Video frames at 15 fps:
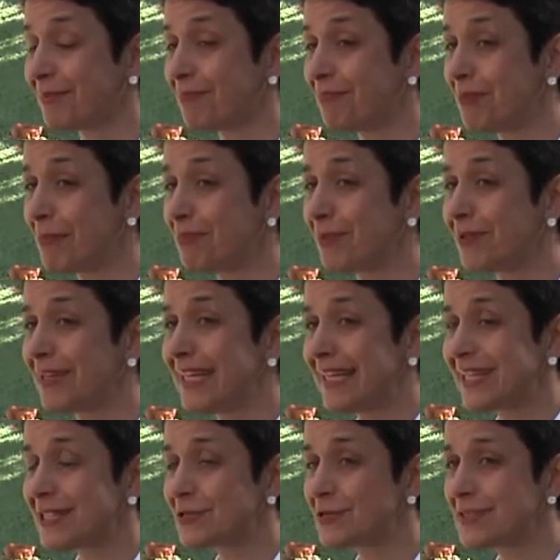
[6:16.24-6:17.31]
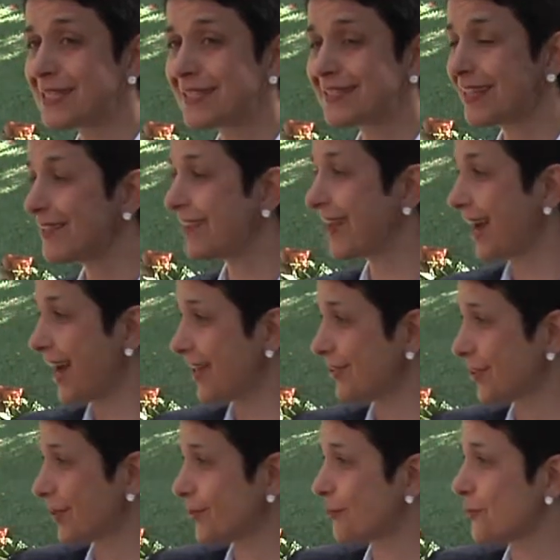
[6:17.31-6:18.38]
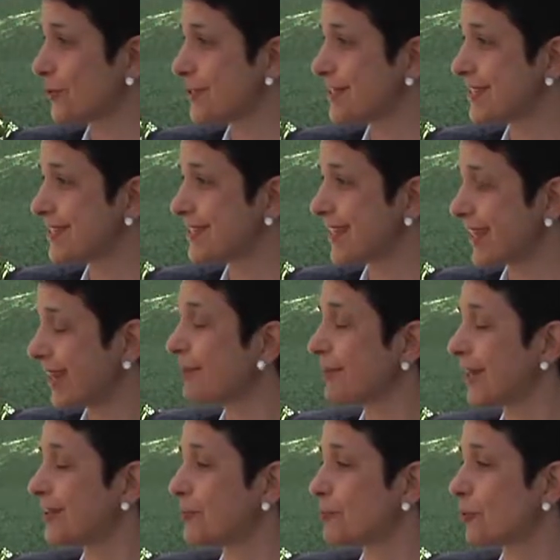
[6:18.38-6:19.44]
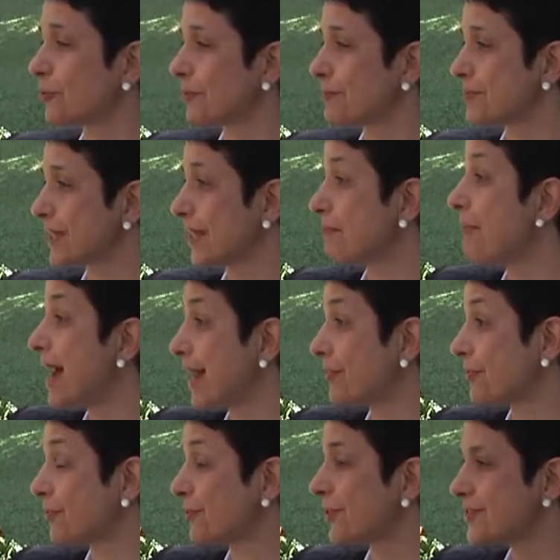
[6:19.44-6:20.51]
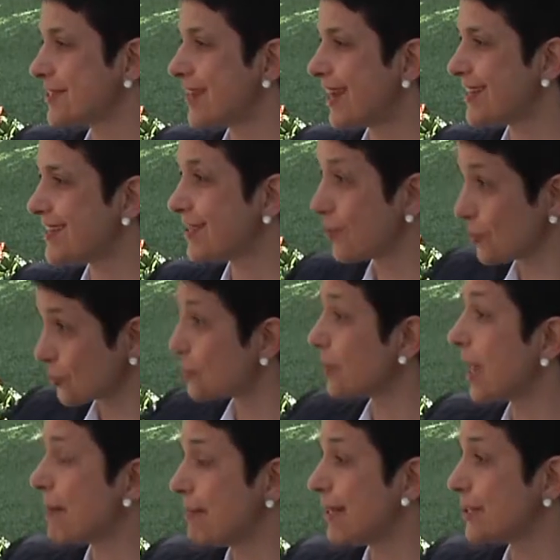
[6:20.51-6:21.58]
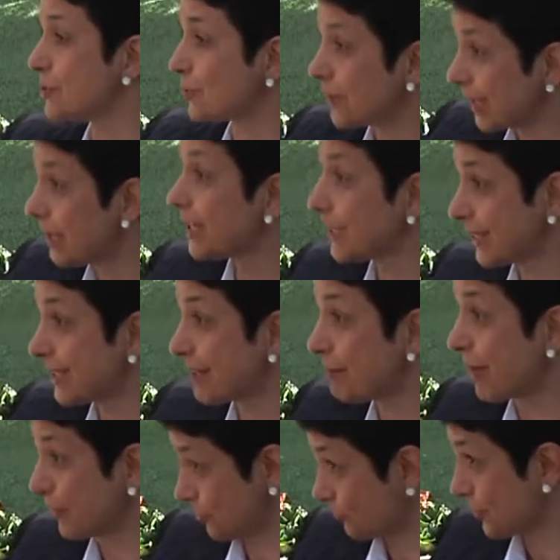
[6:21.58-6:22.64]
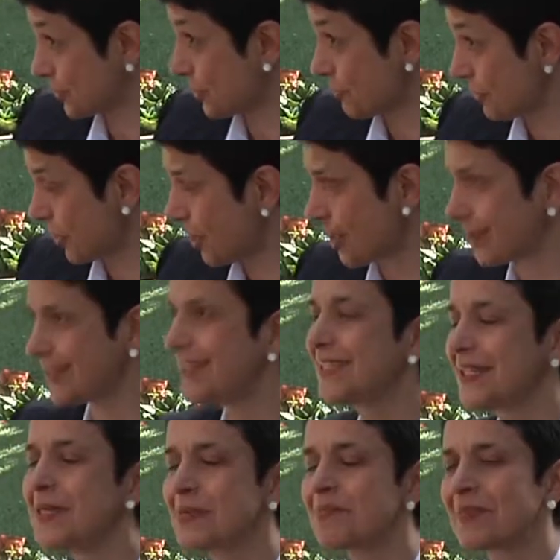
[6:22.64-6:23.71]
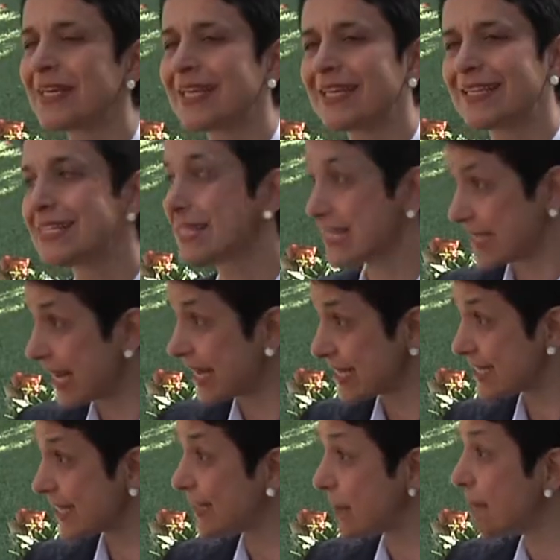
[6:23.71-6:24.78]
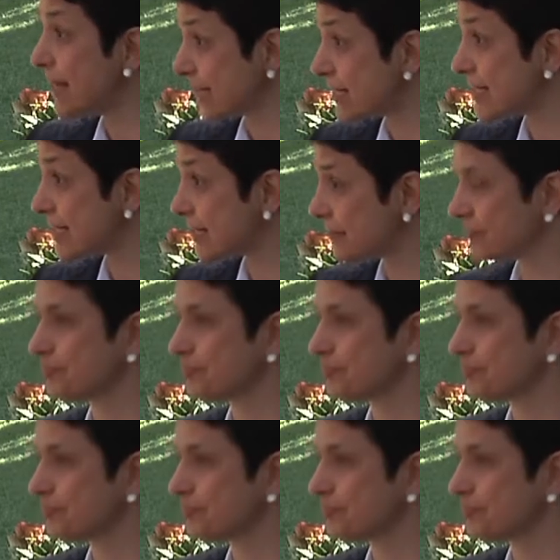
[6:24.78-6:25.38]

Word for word: people, students attending other courses, like or other programs, like math or science, they also come in, so they learn about what's going on. This is nice that they mix.